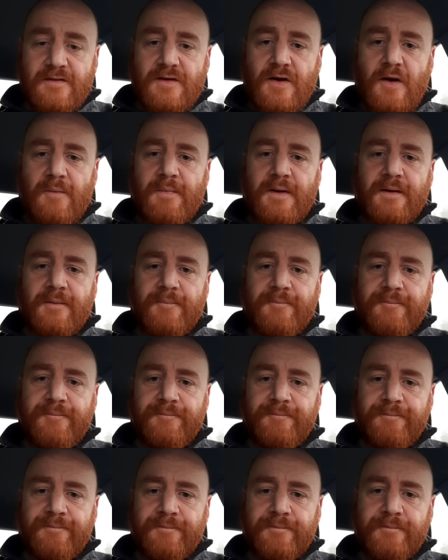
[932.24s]
It's coming.
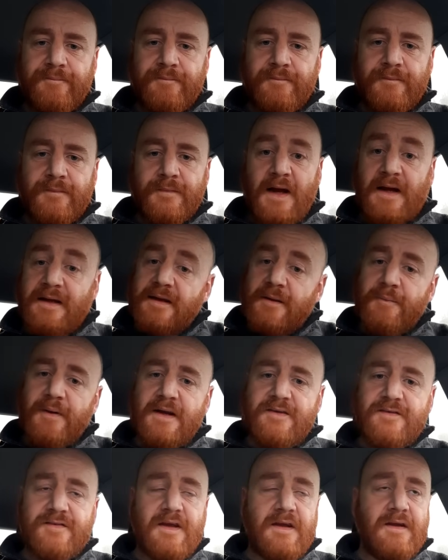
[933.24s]
And you
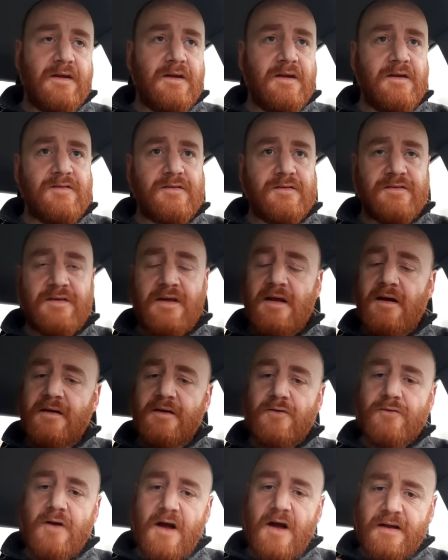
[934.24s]
might sit
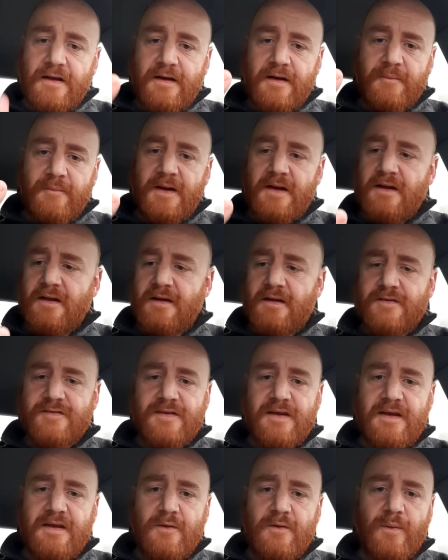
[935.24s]
on the rock in the middle of
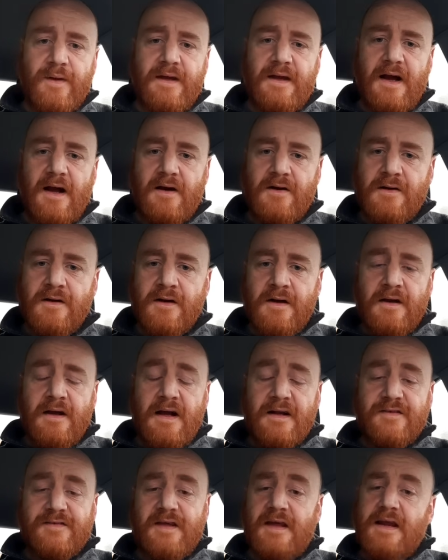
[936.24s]
the sea that we are
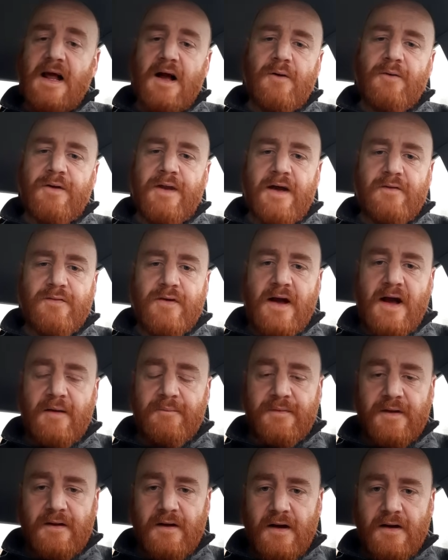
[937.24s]
and say that will never
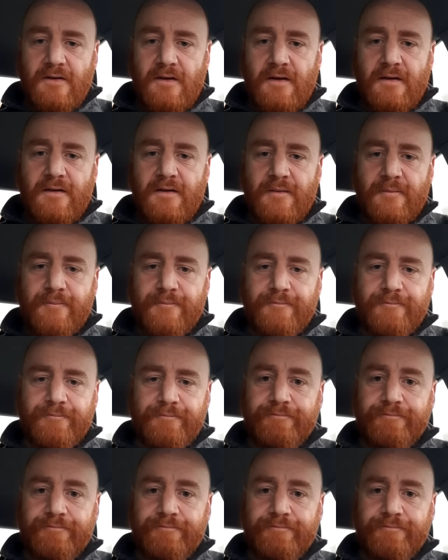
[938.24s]
happen in Ireland.